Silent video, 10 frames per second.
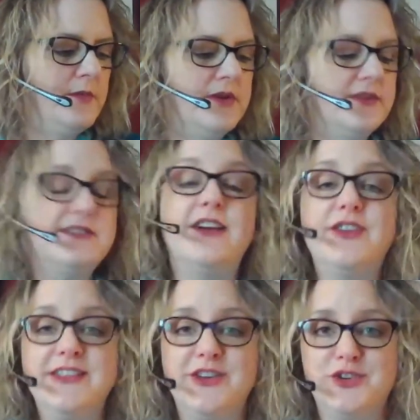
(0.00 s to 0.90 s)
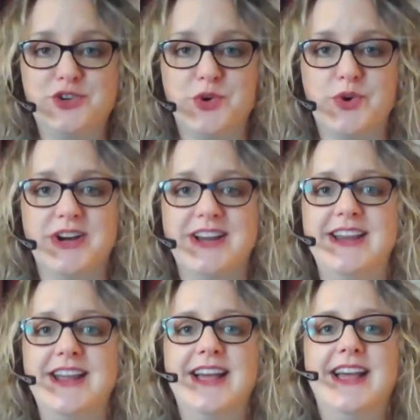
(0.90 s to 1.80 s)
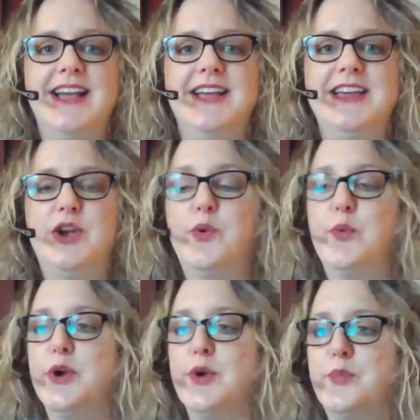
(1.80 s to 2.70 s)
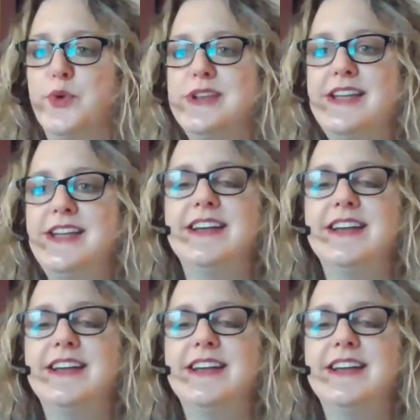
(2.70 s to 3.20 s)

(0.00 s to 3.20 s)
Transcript: telling their story, bringing